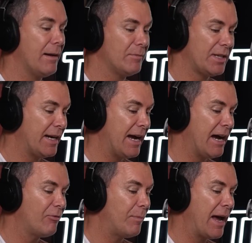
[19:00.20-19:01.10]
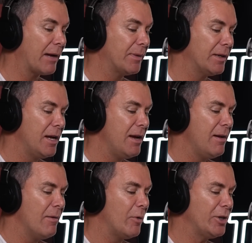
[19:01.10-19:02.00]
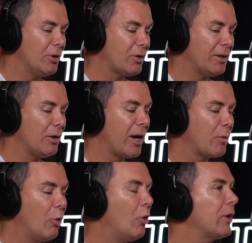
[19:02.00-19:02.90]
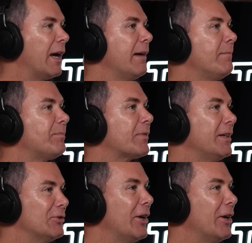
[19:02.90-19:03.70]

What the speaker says: centre half back. But when you look at like Walker is